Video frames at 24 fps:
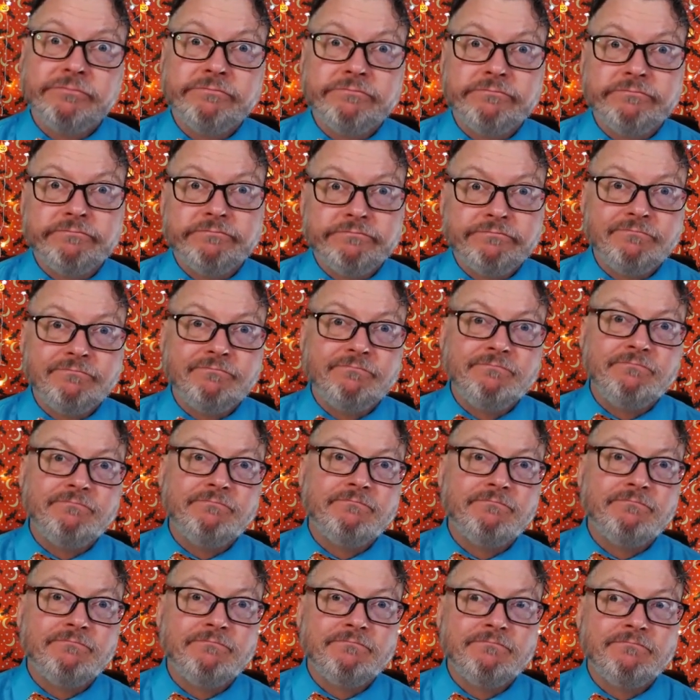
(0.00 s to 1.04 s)

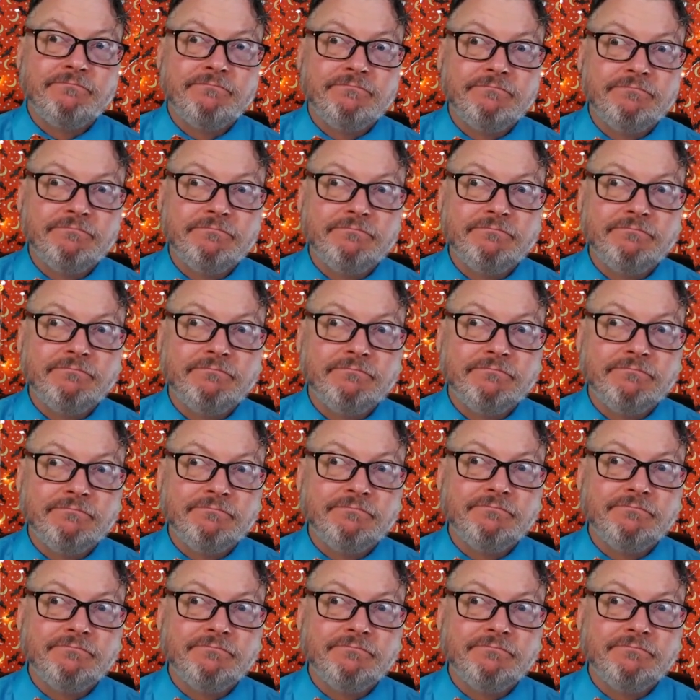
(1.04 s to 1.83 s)
Nothing is said.